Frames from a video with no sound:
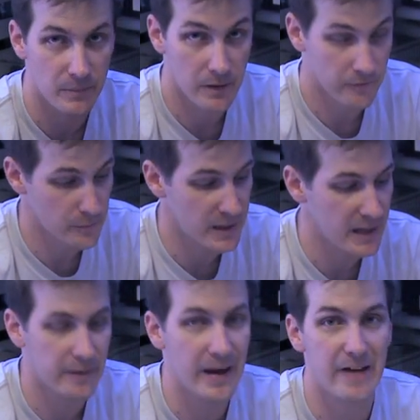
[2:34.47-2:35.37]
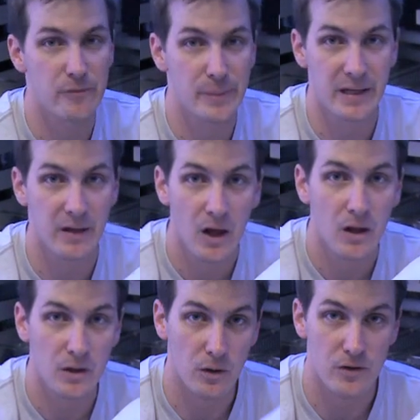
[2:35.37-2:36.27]
Now, for me, I don't have a big,
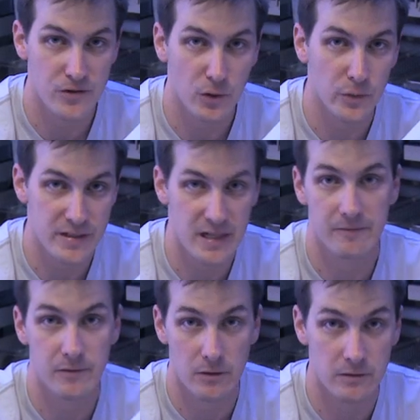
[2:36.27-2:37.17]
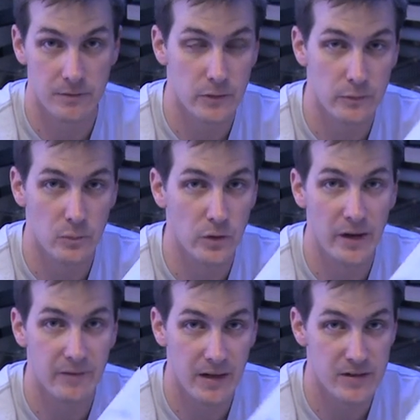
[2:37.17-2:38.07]
large holding tank. For those of you who don't
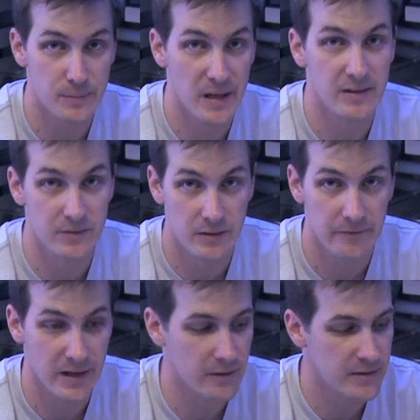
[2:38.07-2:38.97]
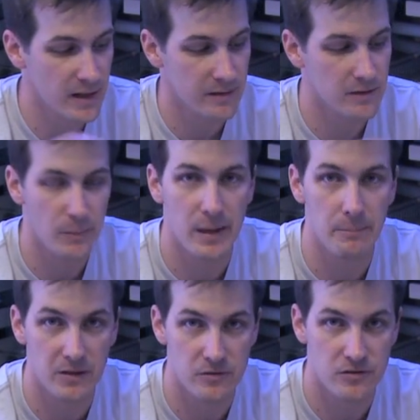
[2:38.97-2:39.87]
have a lot of space or have nano tanks, you might
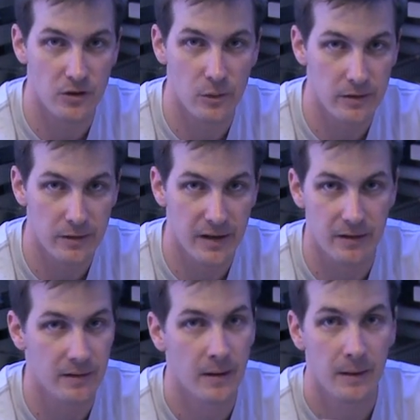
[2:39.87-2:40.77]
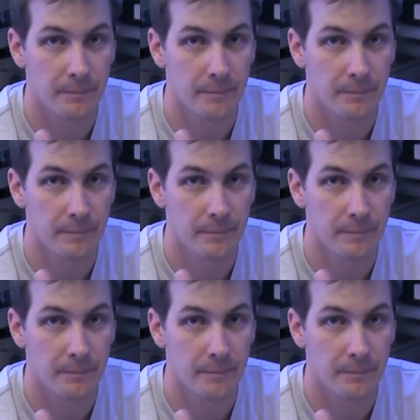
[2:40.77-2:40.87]
mix your salt water in here.